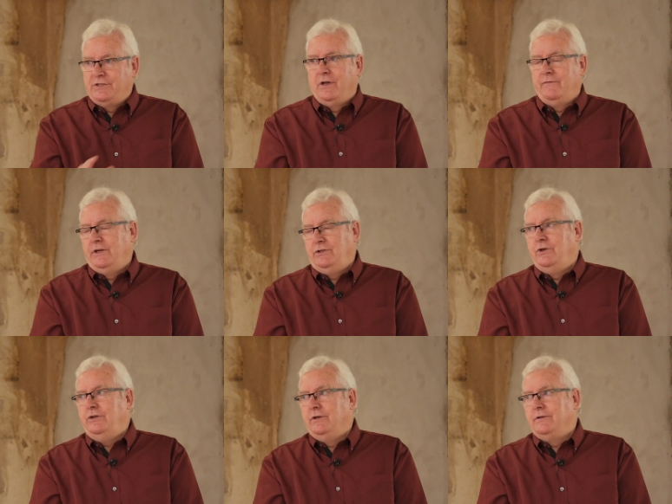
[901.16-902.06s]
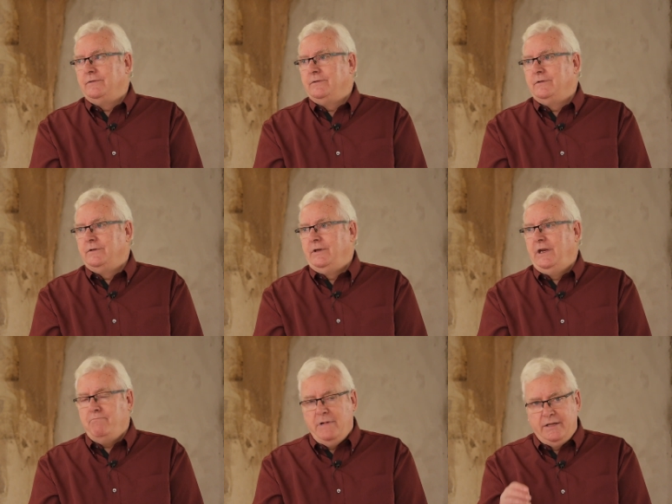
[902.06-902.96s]
Soviet Union.
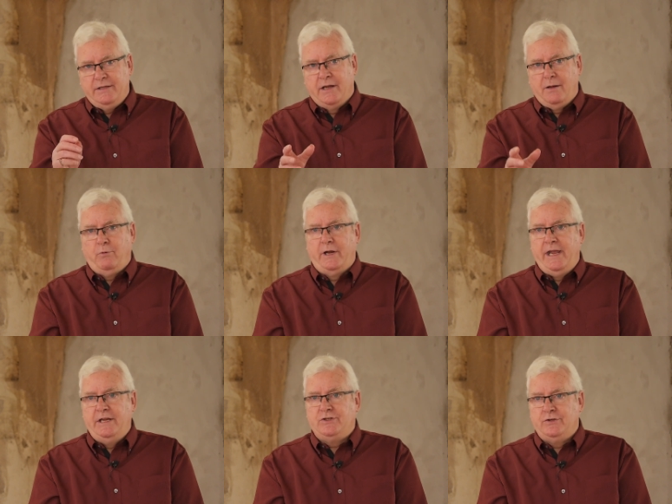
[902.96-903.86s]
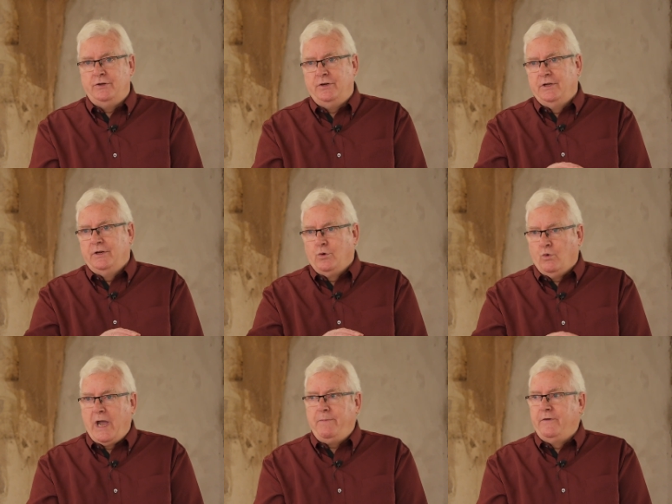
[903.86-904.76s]
He made that a pledge to
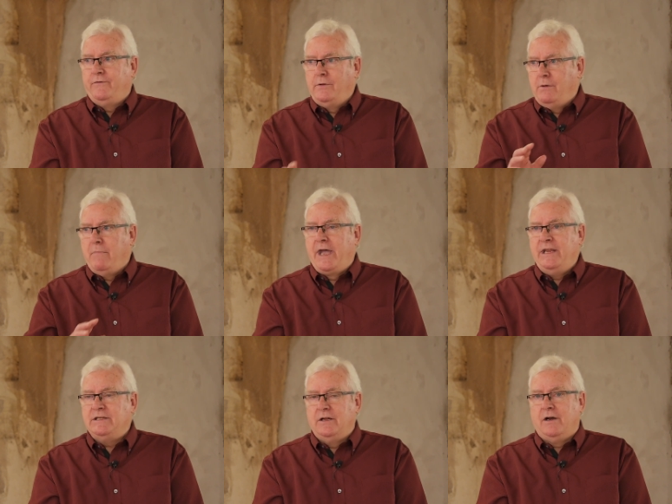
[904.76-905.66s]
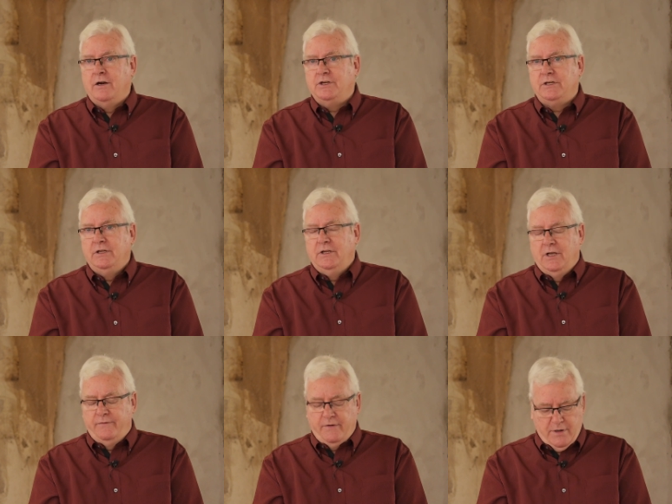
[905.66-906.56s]
wipe it from the minds and hearts
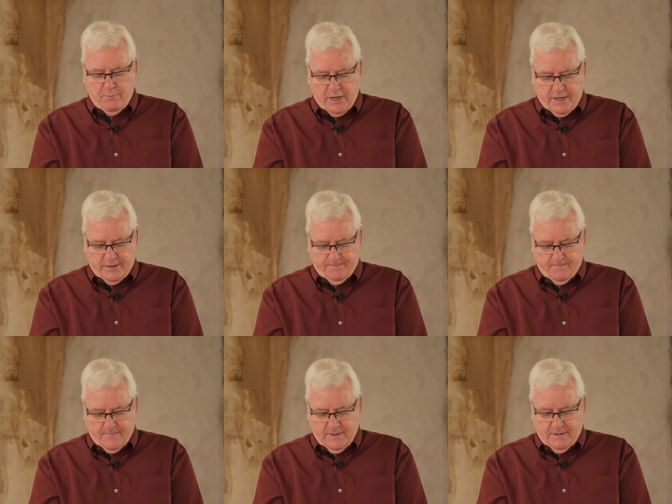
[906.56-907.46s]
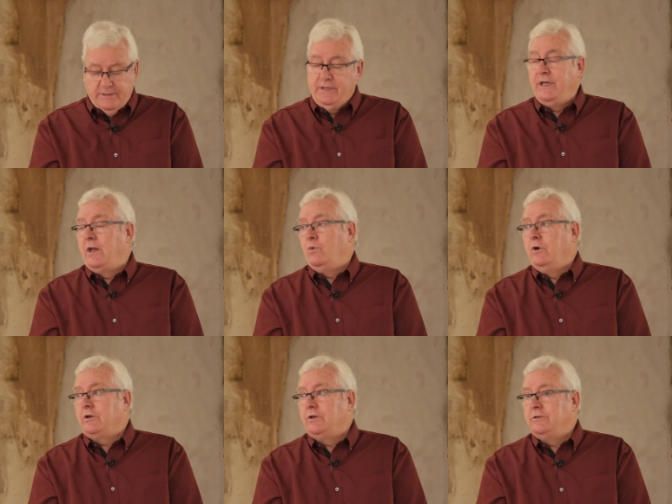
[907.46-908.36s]
of every man. Did that
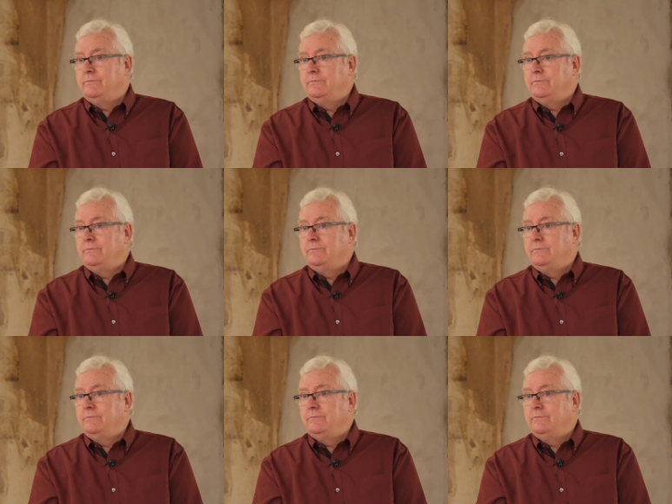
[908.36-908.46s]
work?